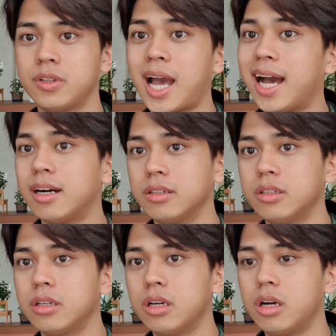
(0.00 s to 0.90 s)
out
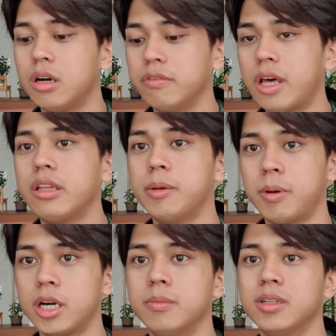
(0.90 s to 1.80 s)
of that
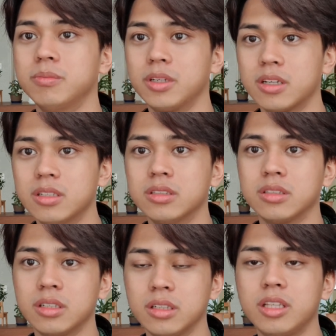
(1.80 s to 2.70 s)
department
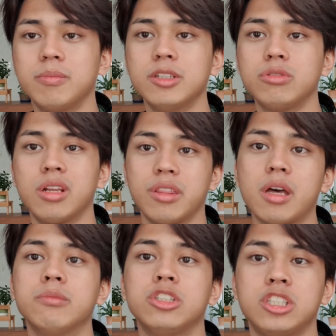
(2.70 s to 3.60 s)
because they've been treating
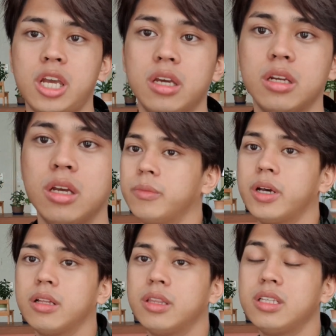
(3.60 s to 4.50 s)
them shit.
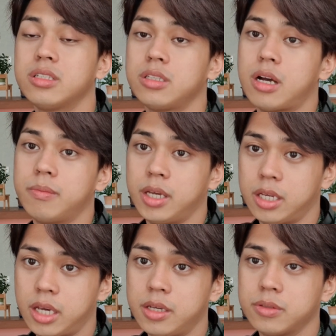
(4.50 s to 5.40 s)
Well, this is not my
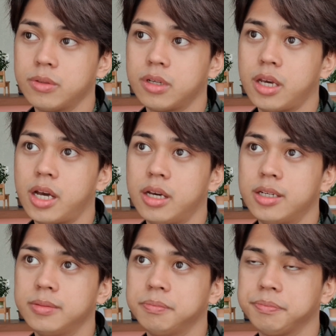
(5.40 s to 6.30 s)
case, okay?
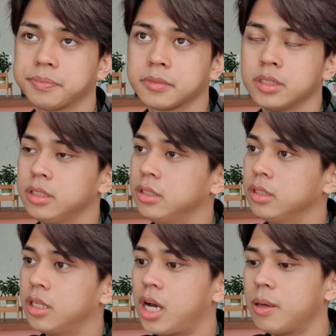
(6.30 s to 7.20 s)
I'm
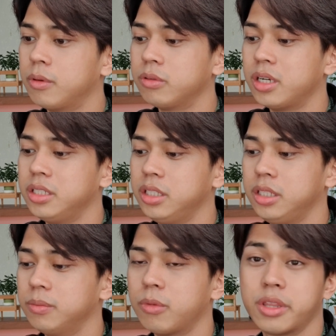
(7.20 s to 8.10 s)

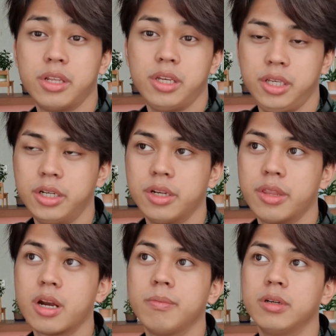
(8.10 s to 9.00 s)
already more than a year
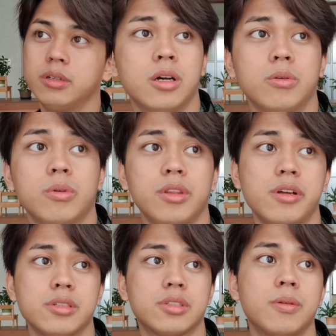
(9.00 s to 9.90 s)
there, but when
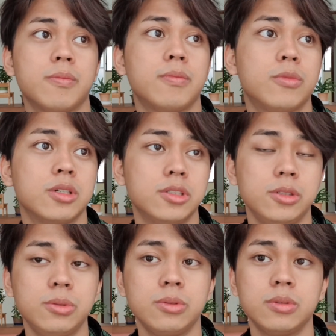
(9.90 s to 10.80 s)
there's someone
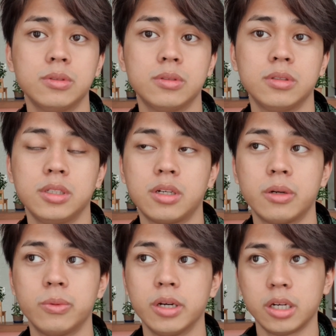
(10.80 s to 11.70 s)
new in
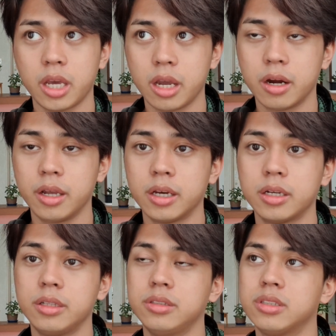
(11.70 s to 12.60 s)
our work
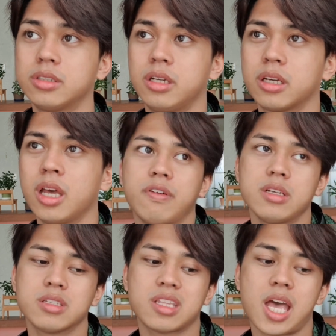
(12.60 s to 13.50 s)
area, they're just like,
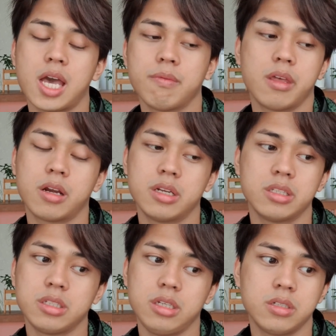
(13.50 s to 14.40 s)
first time, they're gonna
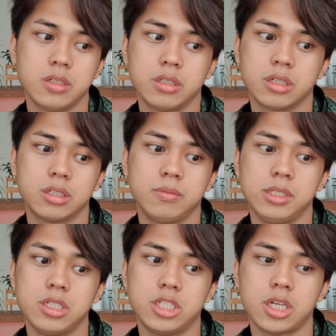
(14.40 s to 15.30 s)
teach you, they're gonna
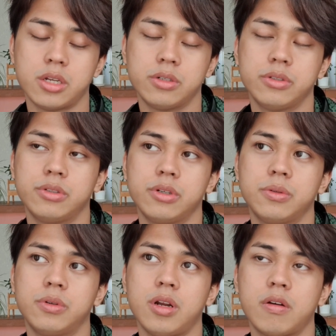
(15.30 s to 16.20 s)
be gentle
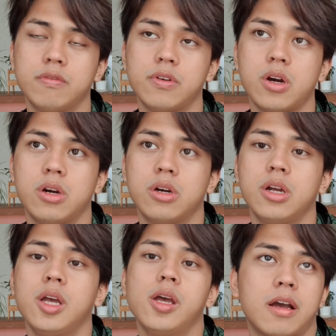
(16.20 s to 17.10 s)
or whatever.
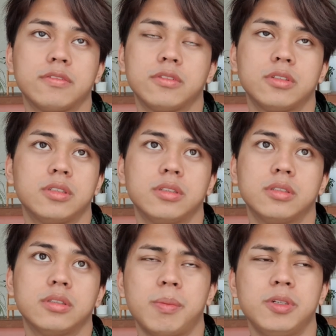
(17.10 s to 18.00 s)

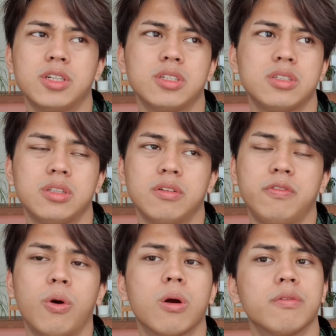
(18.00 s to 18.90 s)
After maybe just
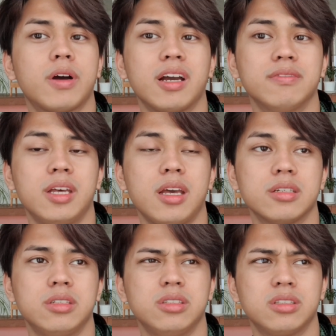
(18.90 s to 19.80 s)
4 or 5
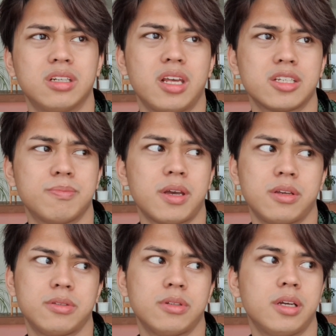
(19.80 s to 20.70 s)
days, they're just gonna expect
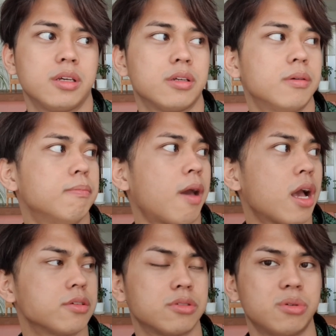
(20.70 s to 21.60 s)
you to like
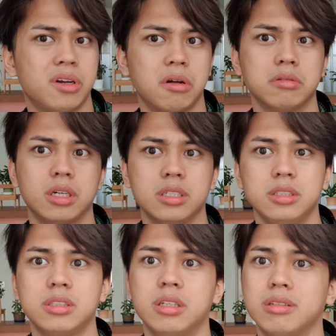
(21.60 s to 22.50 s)
master it
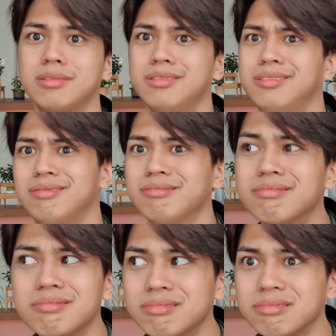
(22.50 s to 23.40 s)
already. Like,
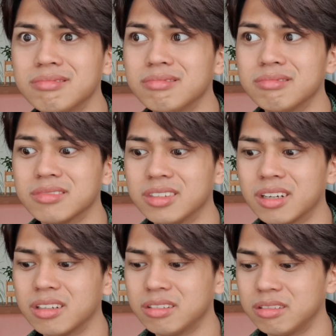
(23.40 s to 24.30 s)

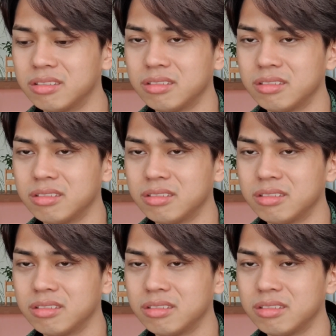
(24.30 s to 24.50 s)
girl,